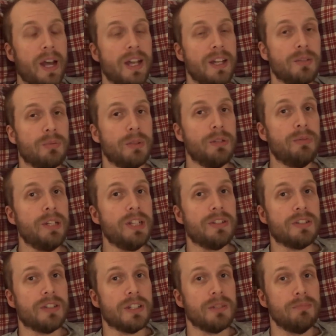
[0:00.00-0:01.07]
as we
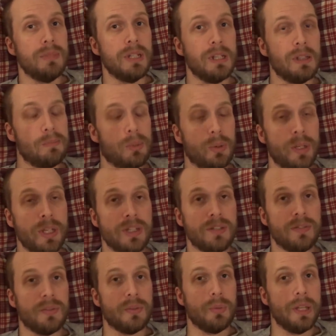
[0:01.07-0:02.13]
reach the middle point
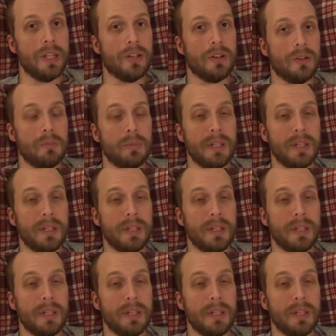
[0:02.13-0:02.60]
of the week on,